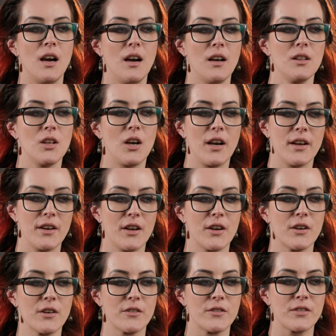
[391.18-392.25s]
a lot
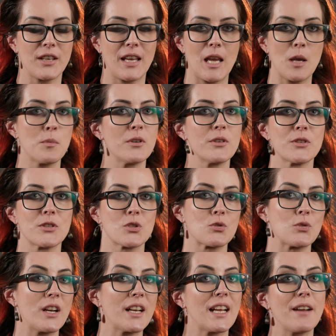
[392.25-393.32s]
of cables
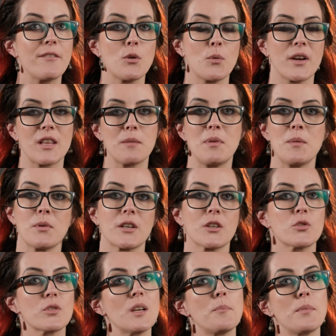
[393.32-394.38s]
running everywhere that people can
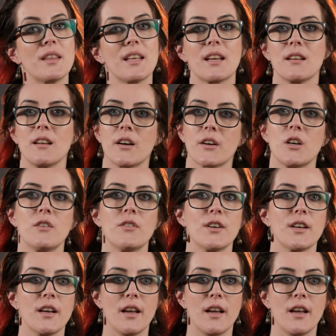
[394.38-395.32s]
trip and they can knock over,